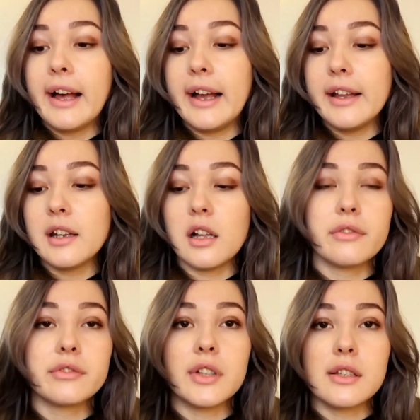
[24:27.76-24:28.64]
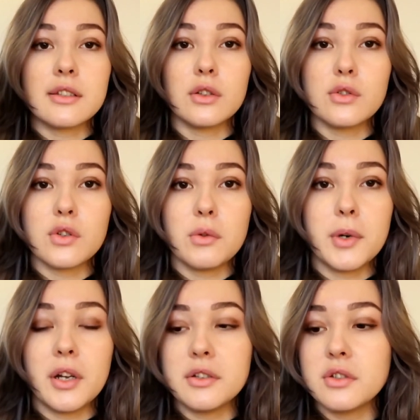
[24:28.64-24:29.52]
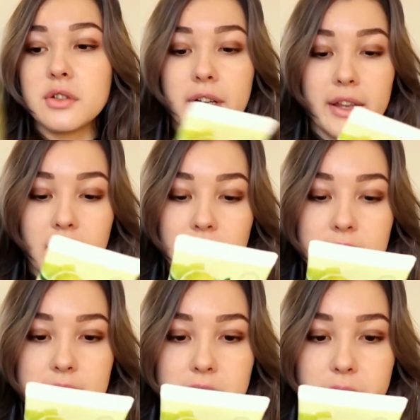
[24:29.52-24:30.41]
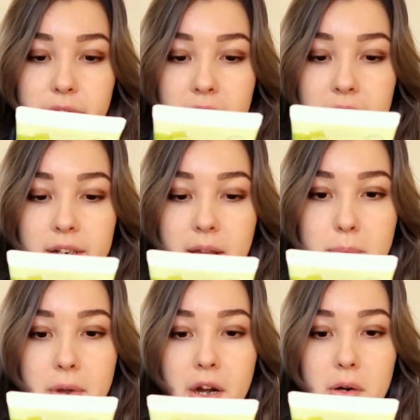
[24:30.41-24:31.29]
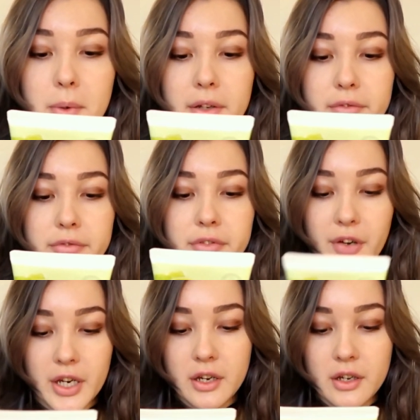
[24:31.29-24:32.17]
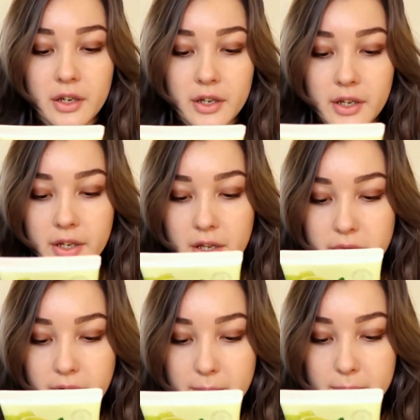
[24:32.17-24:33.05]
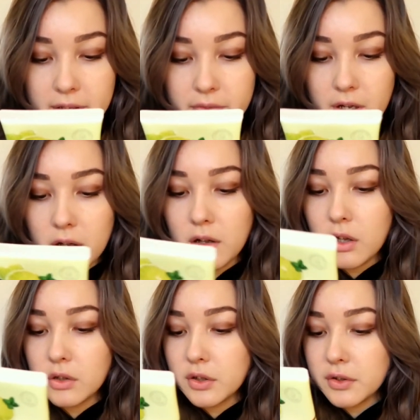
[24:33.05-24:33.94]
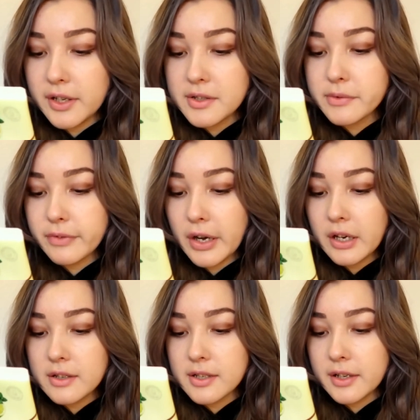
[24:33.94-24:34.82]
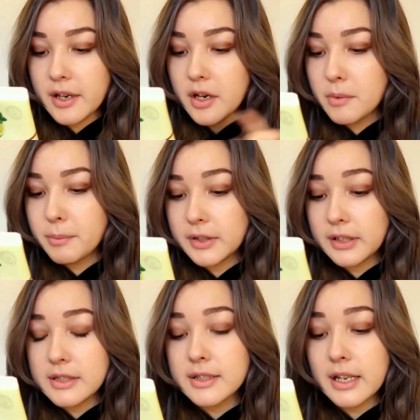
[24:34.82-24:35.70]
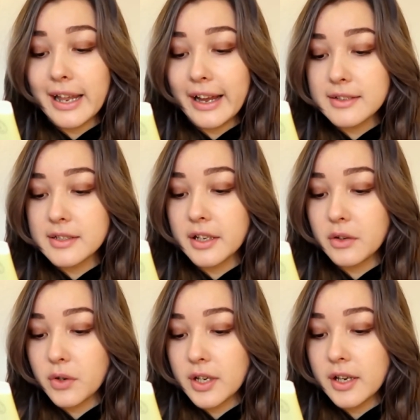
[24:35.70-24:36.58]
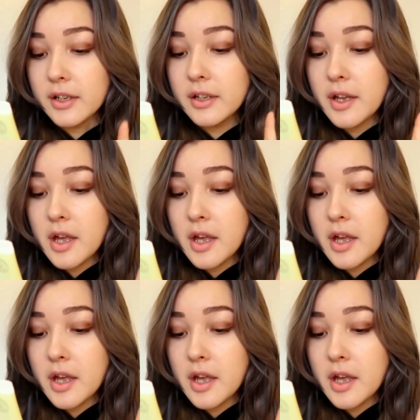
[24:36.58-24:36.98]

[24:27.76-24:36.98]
I love this so much. I think this is fragrance and paraben free, if I believe it. Oh no, there's fragrance in here, but it's the last ingredient.